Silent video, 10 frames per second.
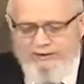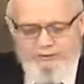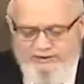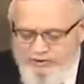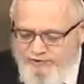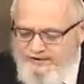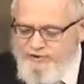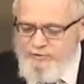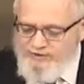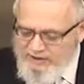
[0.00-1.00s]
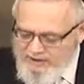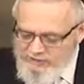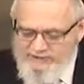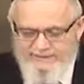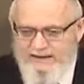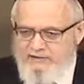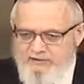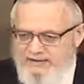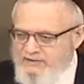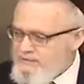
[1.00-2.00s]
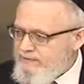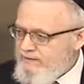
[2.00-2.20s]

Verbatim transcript: when the transfer was done, it was a valid transfer.